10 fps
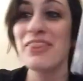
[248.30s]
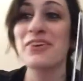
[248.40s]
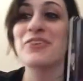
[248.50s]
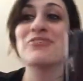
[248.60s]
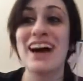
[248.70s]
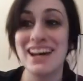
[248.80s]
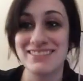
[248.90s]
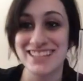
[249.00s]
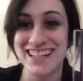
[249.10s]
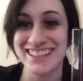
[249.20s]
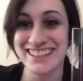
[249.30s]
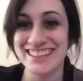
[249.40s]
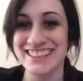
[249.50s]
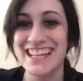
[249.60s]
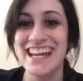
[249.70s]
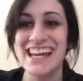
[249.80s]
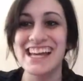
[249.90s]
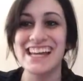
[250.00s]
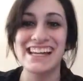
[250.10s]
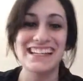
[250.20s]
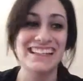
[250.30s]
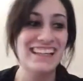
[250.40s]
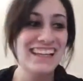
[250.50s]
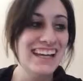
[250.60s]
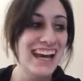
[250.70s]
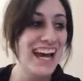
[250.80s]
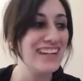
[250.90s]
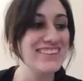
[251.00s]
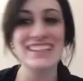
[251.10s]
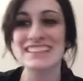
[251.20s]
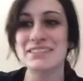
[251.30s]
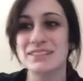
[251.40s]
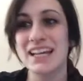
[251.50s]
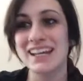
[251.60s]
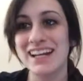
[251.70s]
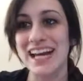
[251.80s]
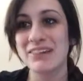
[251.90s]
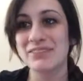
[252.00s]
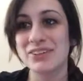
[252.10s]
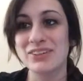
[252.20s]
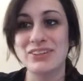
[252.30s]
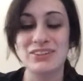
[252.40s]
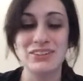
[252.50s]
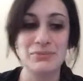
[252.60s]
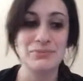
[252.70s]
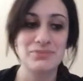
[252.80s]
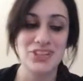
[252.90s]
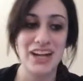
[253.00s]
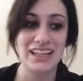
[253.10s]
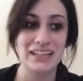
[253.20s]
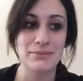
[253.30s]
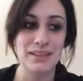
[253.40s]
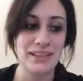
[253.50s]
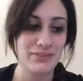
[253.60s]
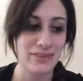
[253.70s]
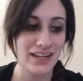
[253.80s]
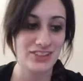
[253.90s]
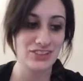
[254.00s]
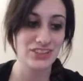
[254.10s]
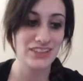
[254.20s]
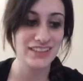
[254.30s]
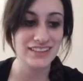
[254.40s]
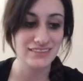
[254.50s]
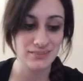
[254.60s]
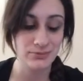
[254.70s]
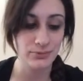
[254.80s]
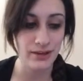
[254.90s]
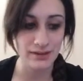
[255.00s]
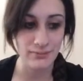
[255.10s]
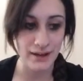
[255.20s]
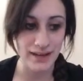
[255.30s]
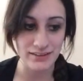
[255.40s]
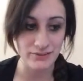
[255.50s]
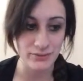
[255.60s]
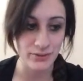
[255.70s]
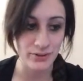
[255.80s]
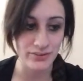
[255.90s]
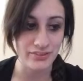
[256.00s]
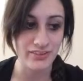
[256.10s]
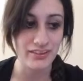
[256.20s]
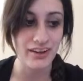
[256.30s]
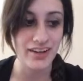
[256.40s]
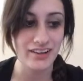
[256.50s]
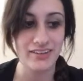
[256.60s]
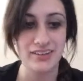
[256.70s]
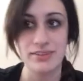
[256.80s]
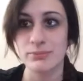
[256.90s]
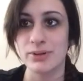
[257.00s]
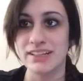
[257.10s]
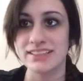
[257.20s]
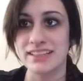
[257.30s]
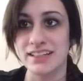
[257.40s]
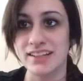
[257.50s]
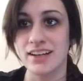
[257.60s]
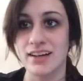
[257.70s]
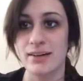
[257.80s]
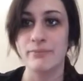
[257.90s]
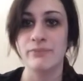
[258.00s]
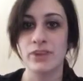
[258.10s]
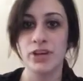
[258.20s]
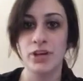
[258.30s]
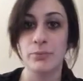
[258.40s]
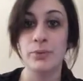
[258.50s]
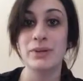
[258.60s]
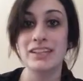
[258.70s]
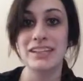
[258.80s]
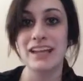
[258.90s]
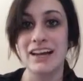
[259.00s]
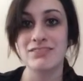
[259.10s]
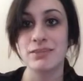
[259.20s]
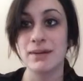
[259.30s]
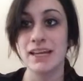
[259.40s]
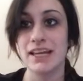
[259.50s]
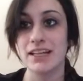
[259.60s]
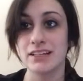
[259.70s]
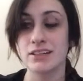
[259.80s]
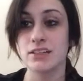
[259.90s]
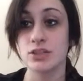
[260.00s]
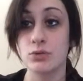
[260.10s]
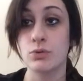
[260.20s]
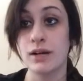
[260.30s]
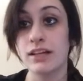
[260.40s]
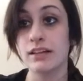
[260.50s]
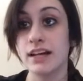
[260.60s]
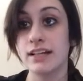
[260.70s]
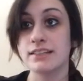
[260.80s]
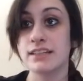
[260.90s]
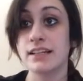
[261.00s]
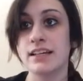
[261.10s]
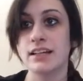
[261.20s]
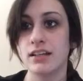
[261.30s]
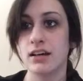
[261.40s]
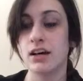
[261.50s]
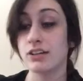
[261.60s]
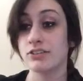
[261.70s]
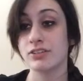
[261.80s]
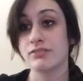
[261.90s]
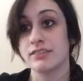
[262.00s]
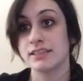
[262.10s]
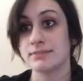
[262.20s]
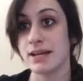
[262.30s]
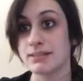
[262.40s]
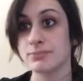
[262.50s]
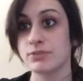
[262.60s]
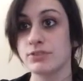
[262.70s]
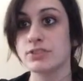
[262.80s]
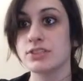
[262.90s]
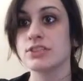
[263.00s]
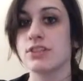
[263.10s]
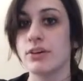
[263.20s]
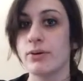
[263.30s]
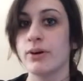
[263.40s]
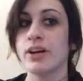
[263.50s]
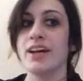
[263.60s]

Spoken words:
They're $5, and I know that seems kind of high for a 3-track EP, and we actually went back and forth a lot on pricing. But we did have to pay quite a lot to get 100 of these mass-produced, so